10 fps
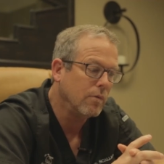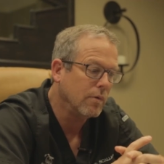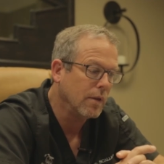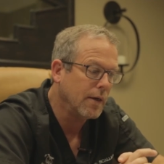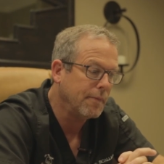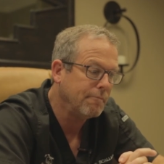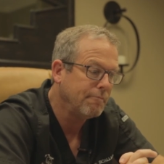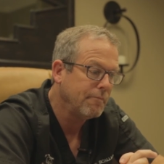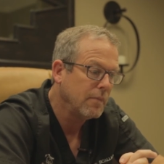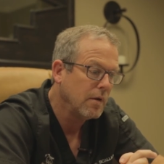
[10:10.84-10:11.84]
will
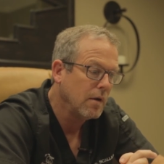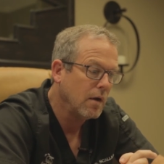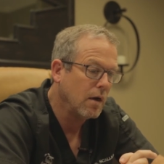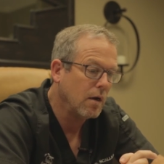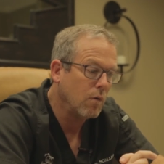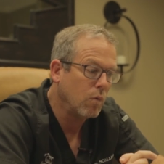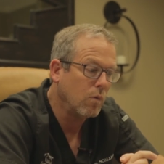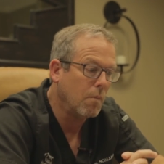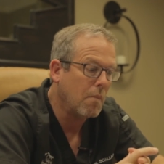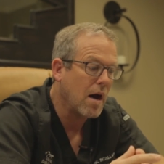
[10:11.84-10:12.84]

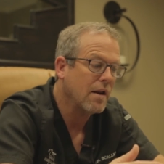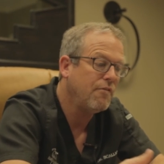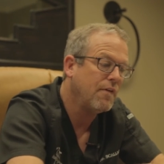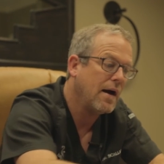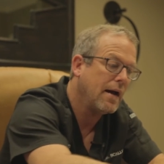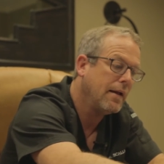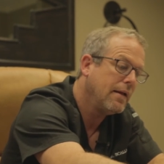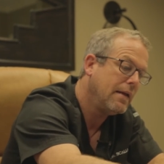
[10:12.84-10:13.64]
modify